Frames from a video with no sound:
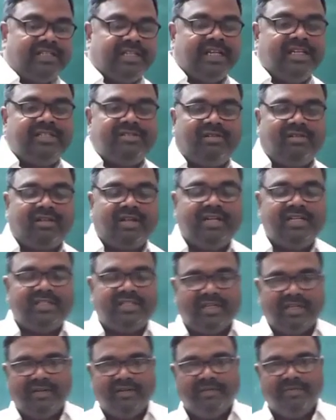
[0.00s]
cells are
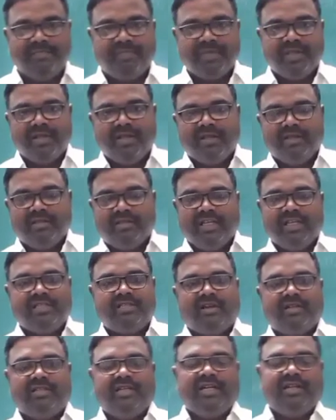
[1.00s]
concerned, these
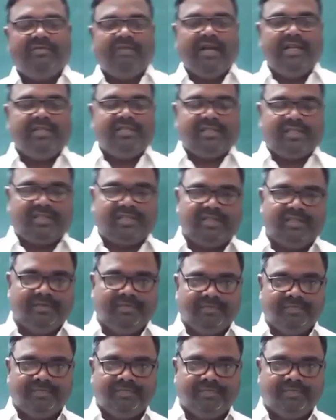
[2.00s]
are the devices
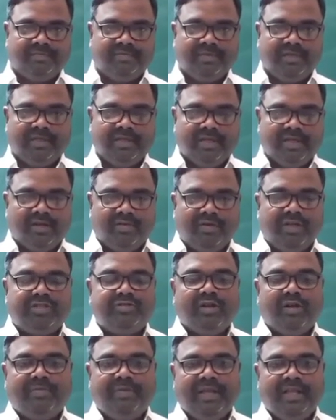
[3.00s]
which
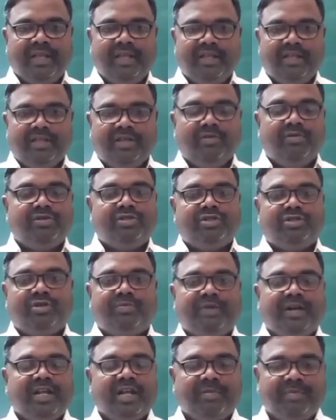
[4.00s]
will be used to
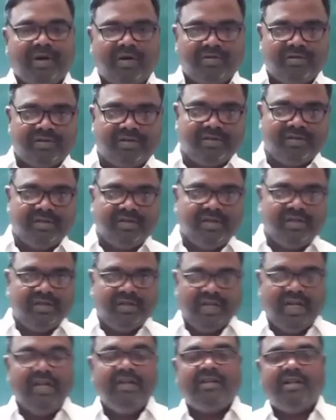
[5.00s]
bring about
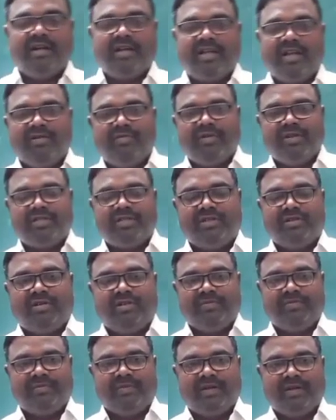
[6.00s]
interconversion
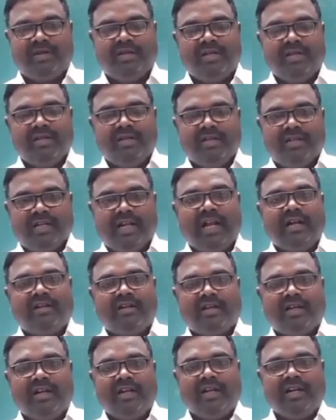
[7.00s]
of
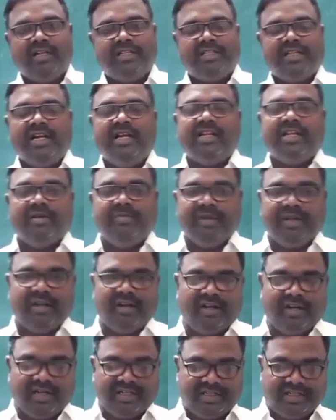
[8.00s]
electrical energy and chemical
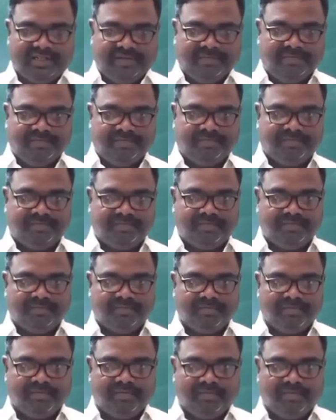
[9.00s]
energy.
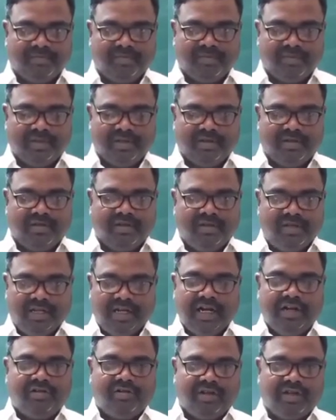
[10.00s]

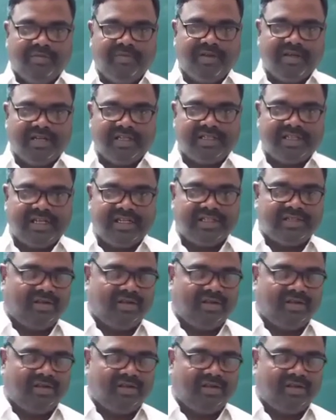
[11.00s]
Electrochemical cells